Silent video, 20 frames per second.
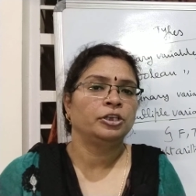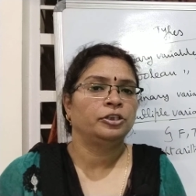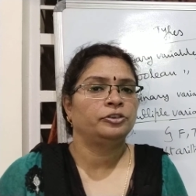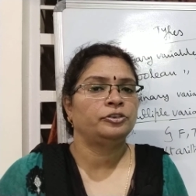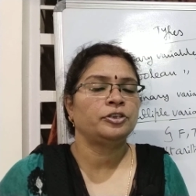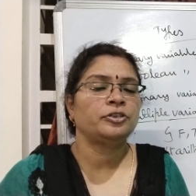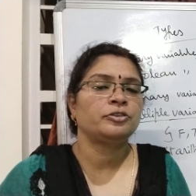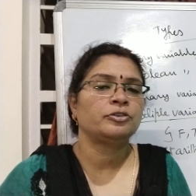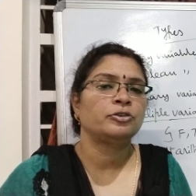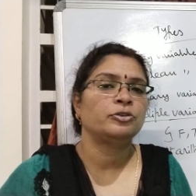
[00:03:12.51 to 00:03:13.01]

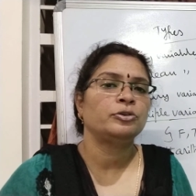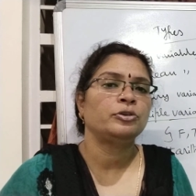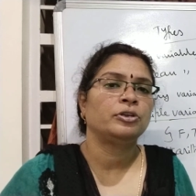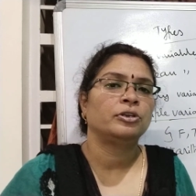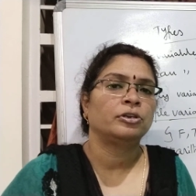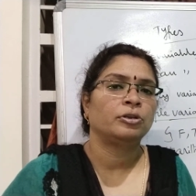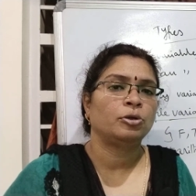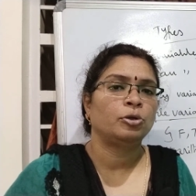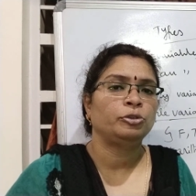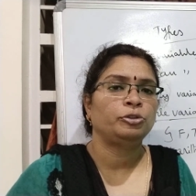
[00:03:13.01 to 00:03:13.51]
Just
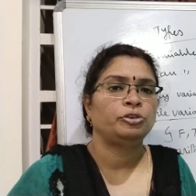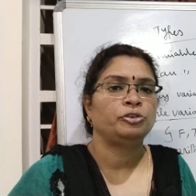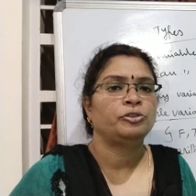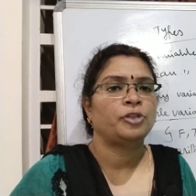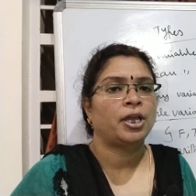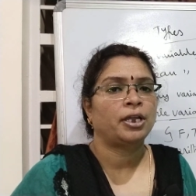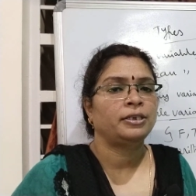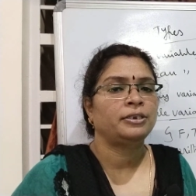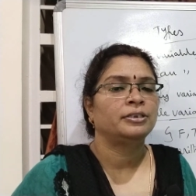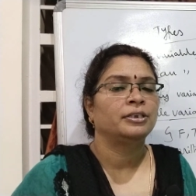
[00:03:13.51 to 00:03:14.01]
go through
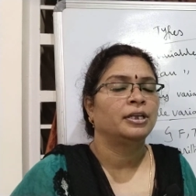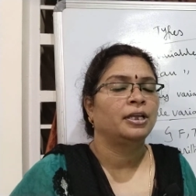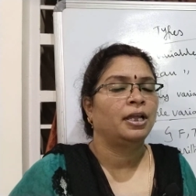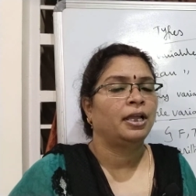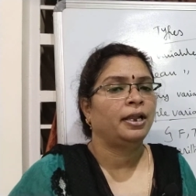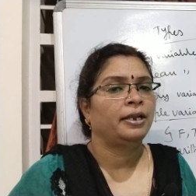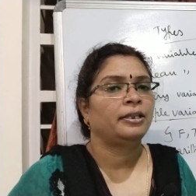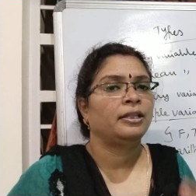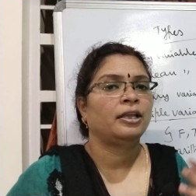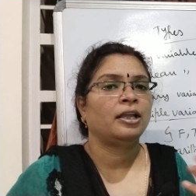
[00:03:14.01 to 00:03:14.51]
that.
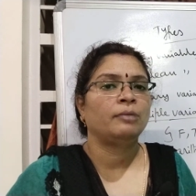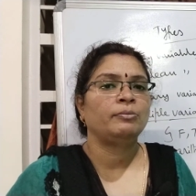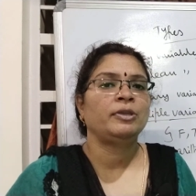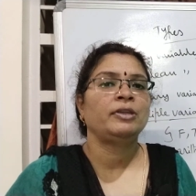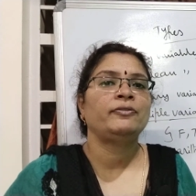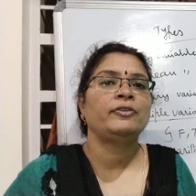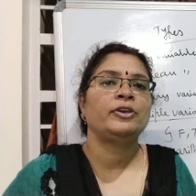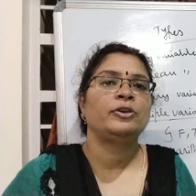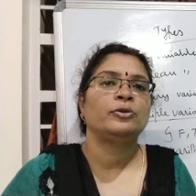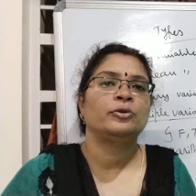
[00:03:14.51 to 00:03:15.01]
In the coming
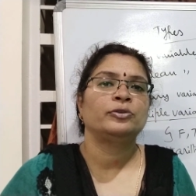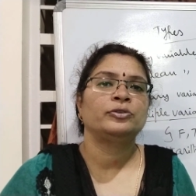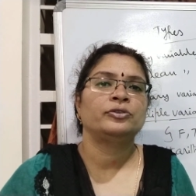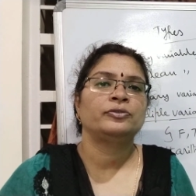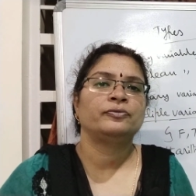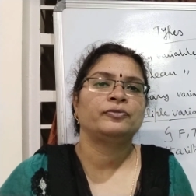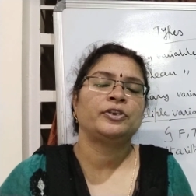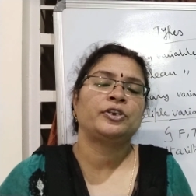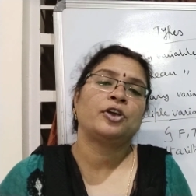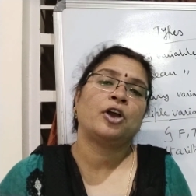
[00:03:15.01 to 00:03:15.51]

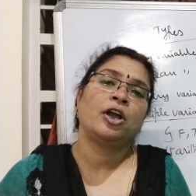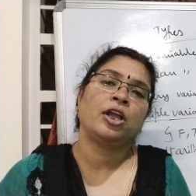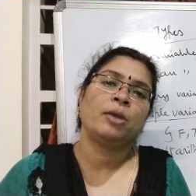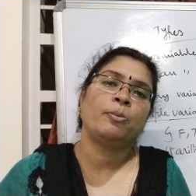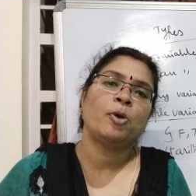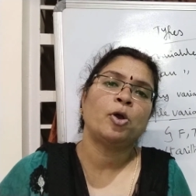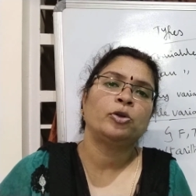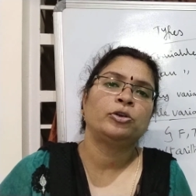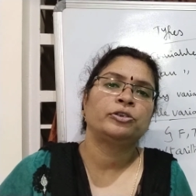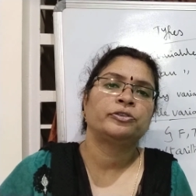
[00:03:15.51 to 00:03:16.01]
videos we talk
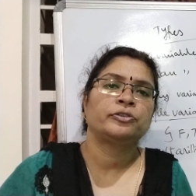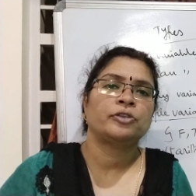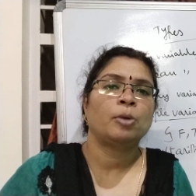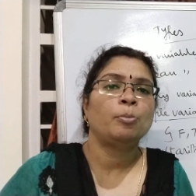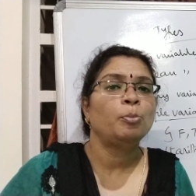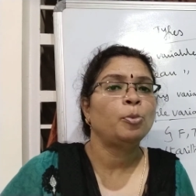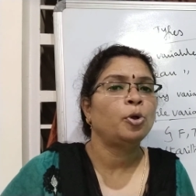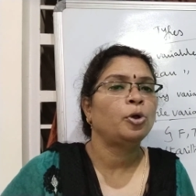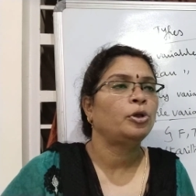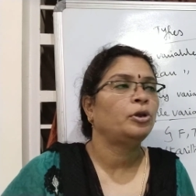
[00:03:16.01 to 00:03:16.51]
about some
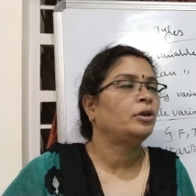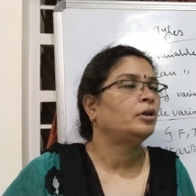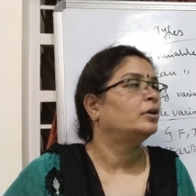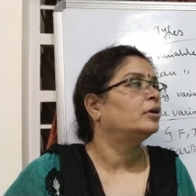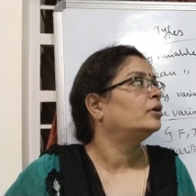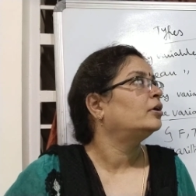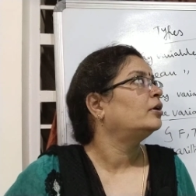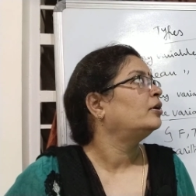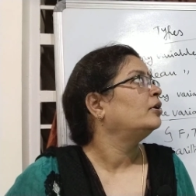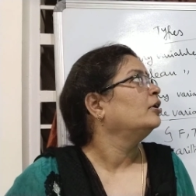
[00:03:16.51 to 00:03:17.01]

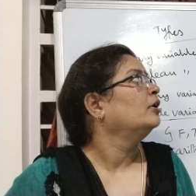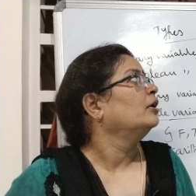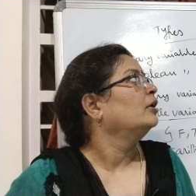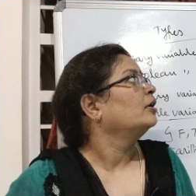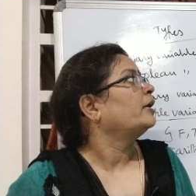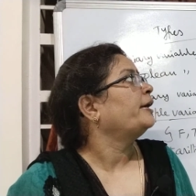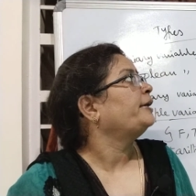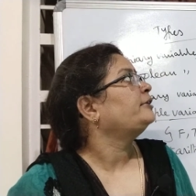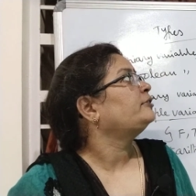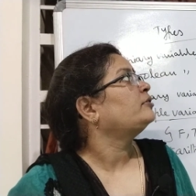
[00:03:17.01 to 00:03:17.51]
more
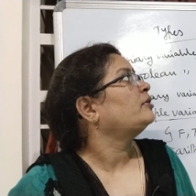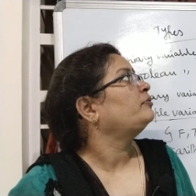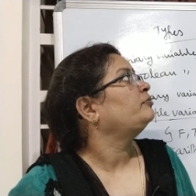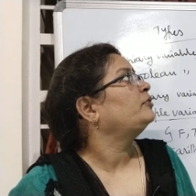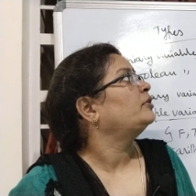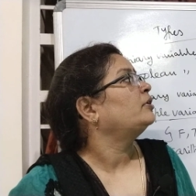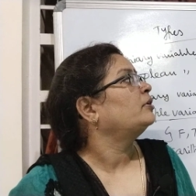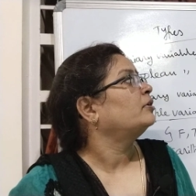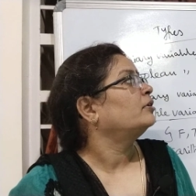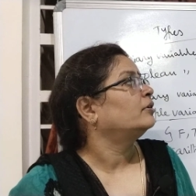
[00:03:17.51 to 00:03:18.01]
kinds of
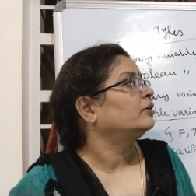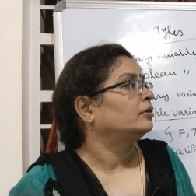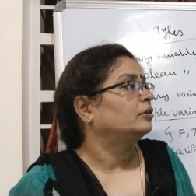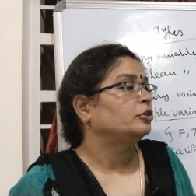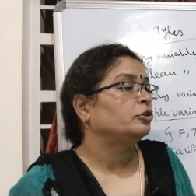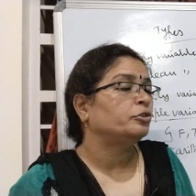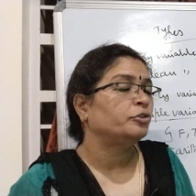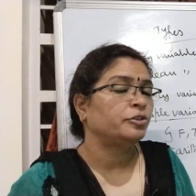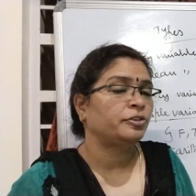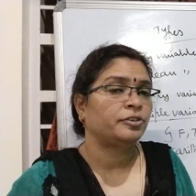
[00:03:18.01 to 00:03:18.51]
the
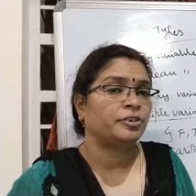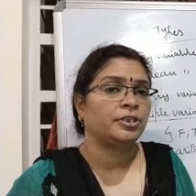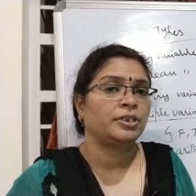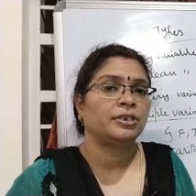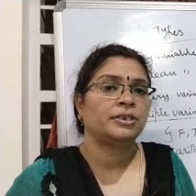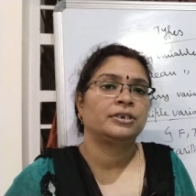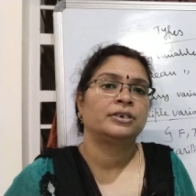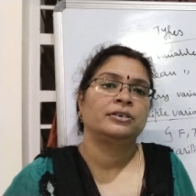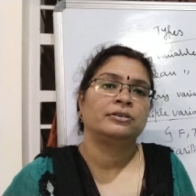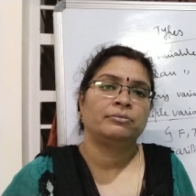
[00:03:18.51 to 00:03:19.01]

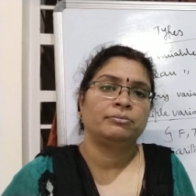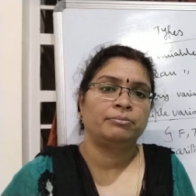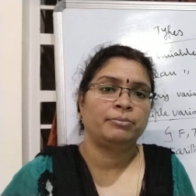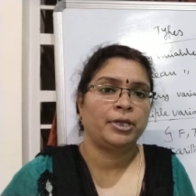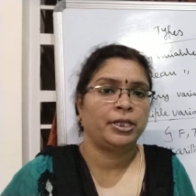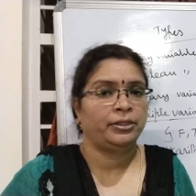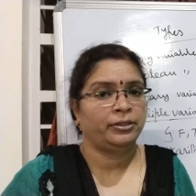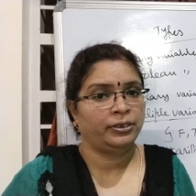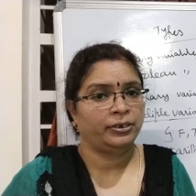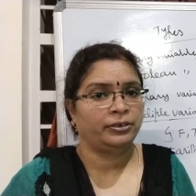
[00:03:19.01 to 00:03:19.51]
heuristic
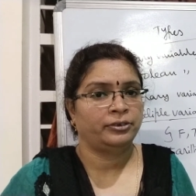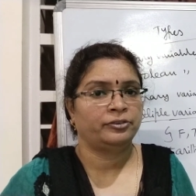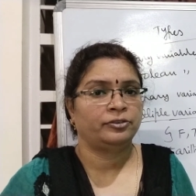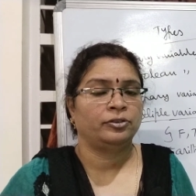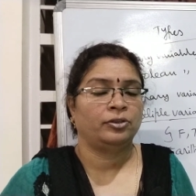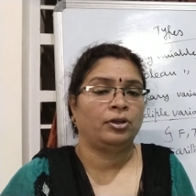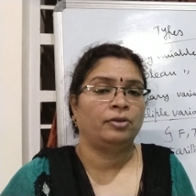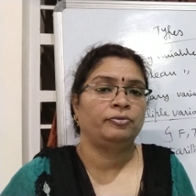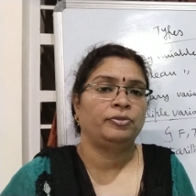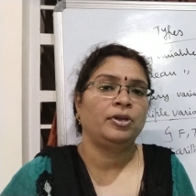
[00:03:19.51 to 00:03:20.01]
methods
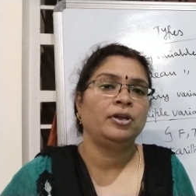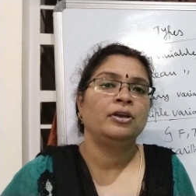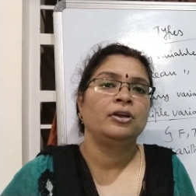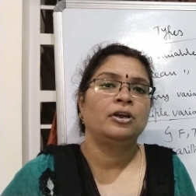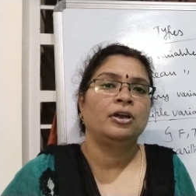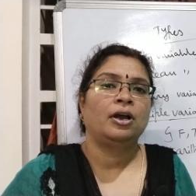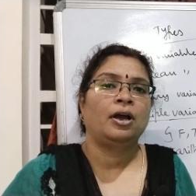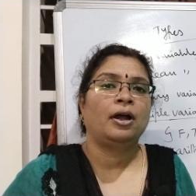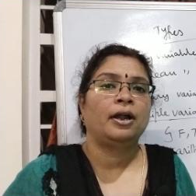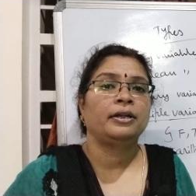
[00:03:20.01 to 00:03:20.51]
of the
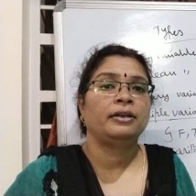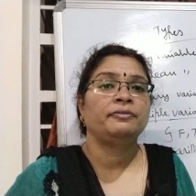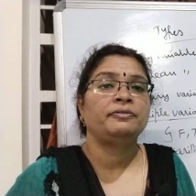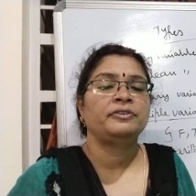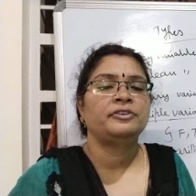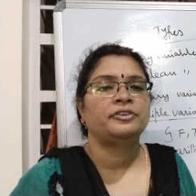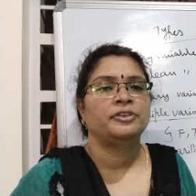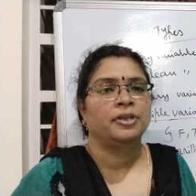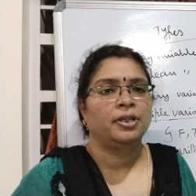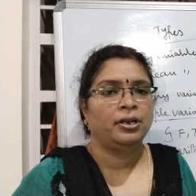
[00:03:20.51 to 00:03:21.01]

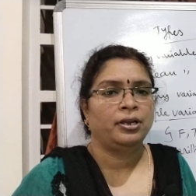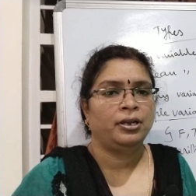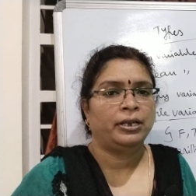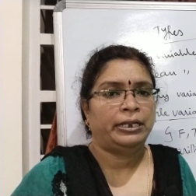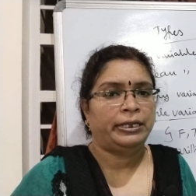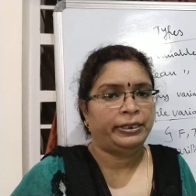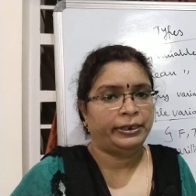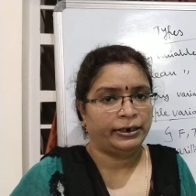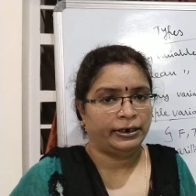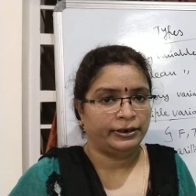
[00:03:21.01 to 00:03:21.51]
artificial
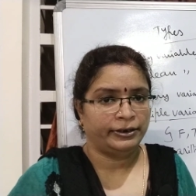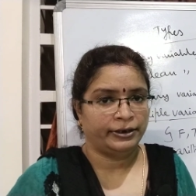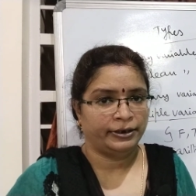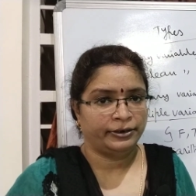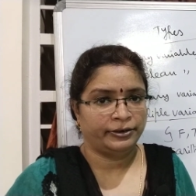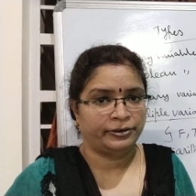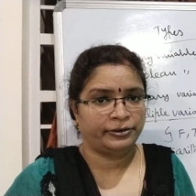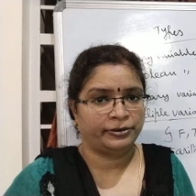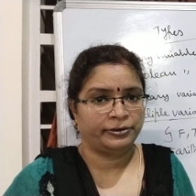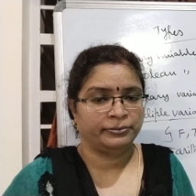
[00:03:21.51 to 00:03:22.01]

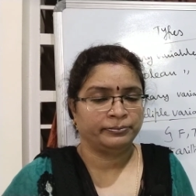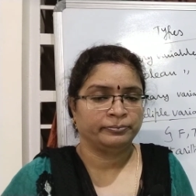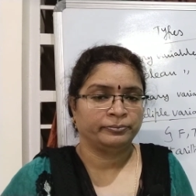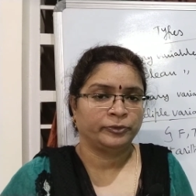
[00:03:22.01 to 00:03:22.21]
intelligence.